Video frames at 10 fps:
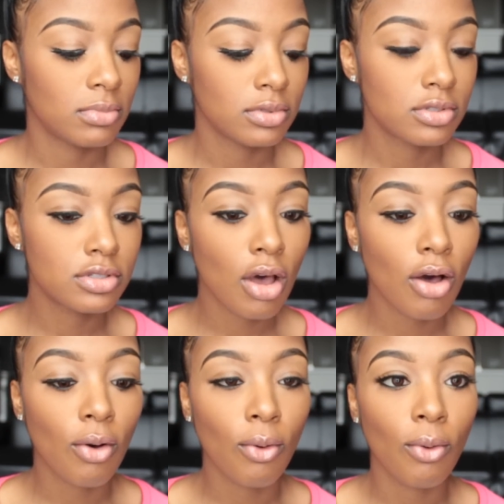
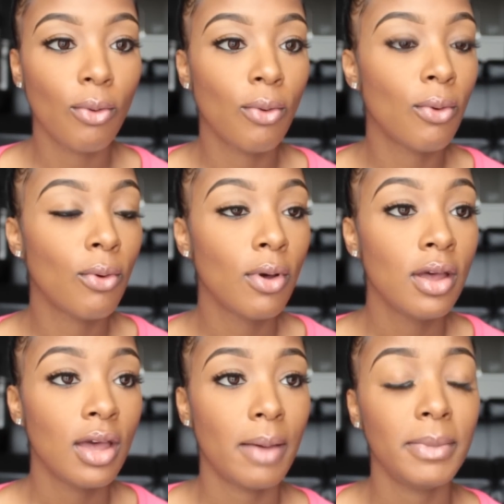So
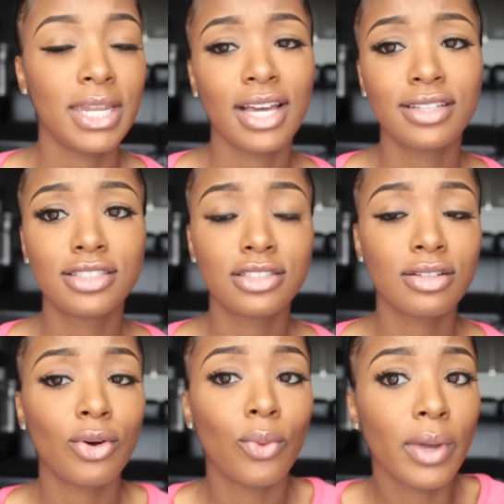I can
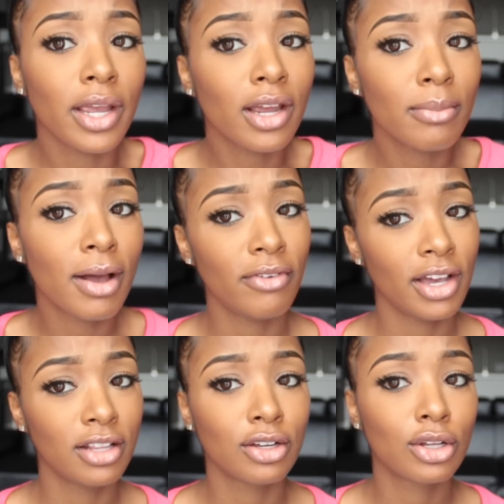still wear my
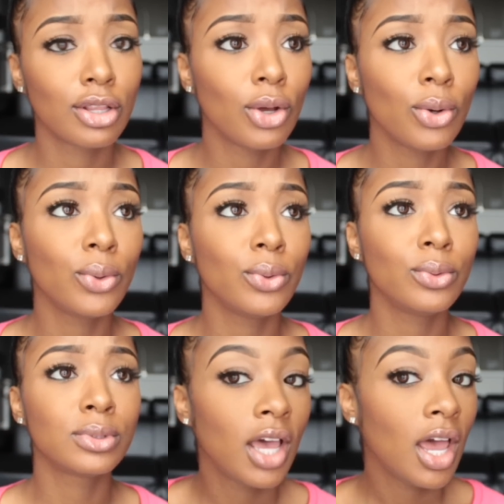regular
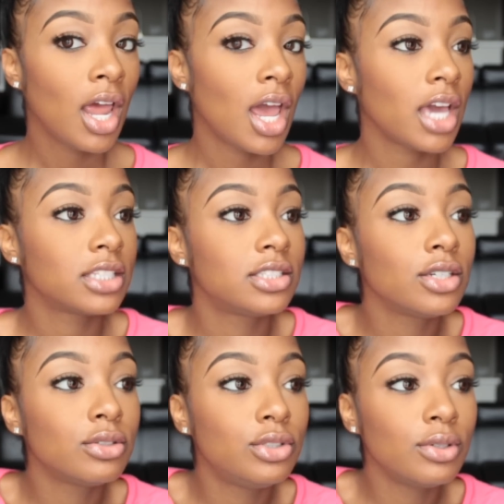clothes. I can
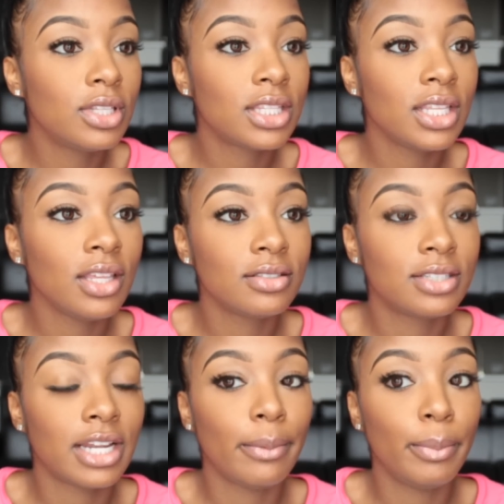still do the things
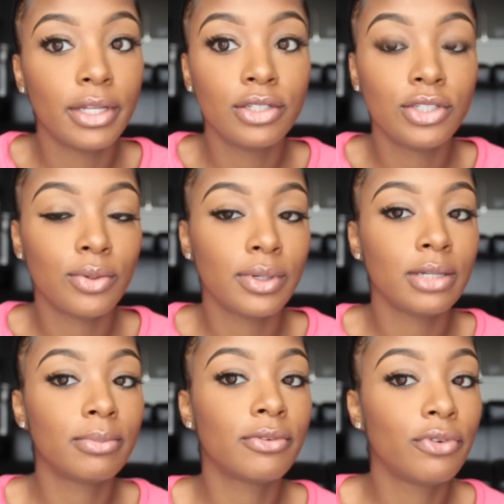that I've been
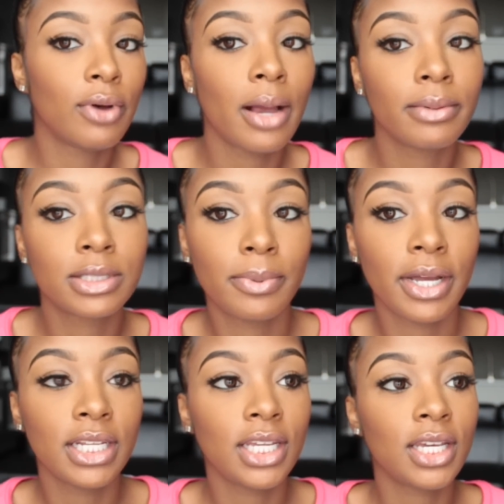doing before I was
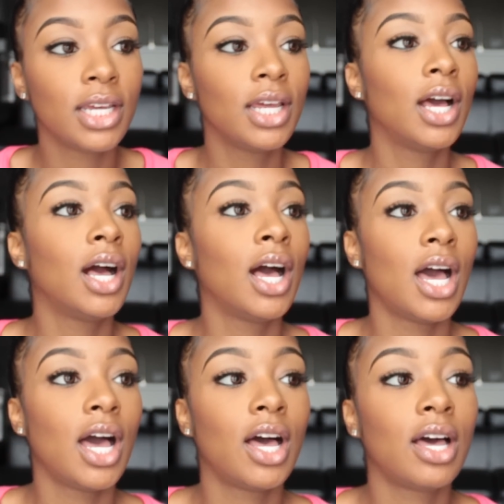pregnant.
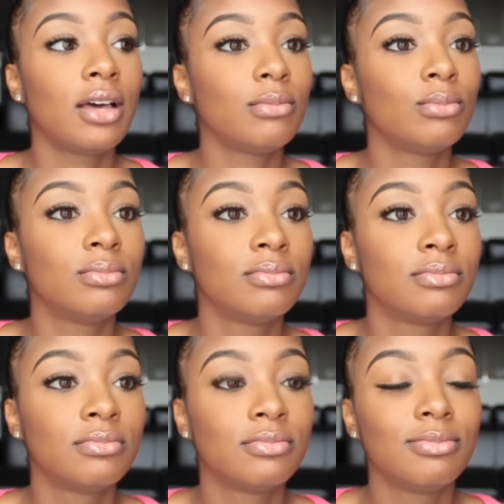
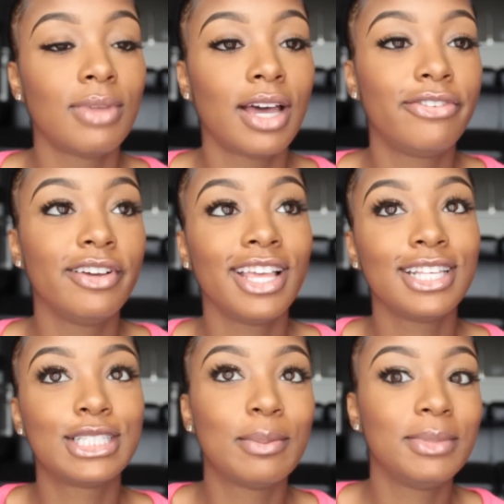I feel
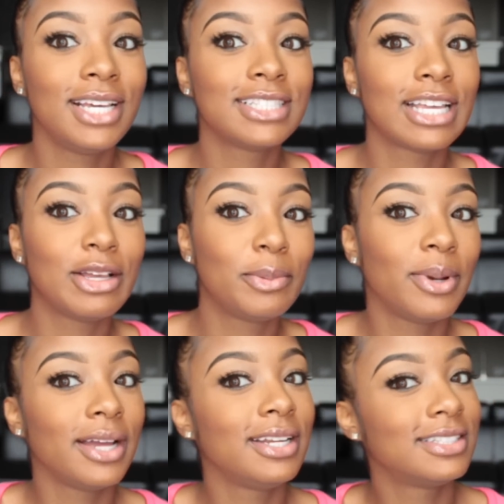some days I look
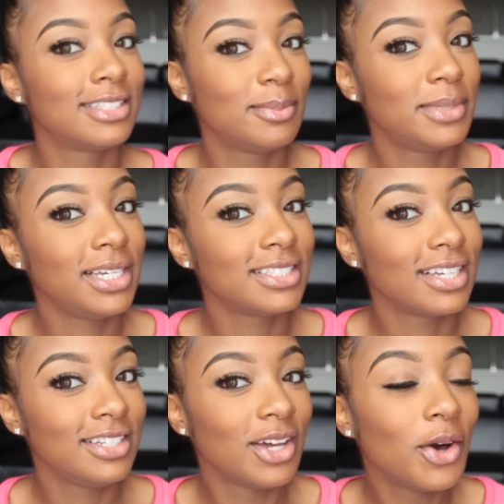pregnant, some days
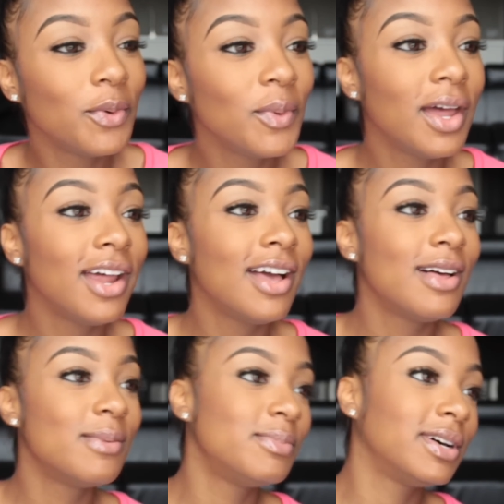I don't.
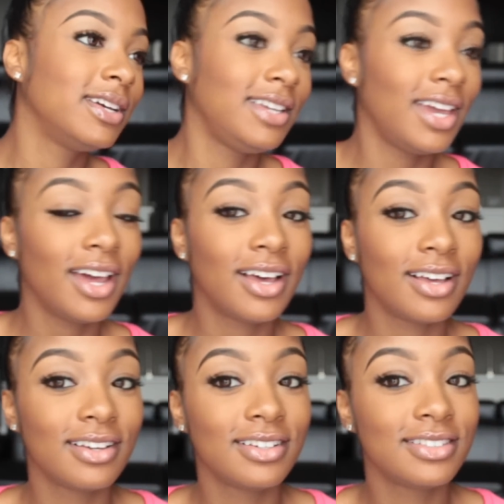But yeah,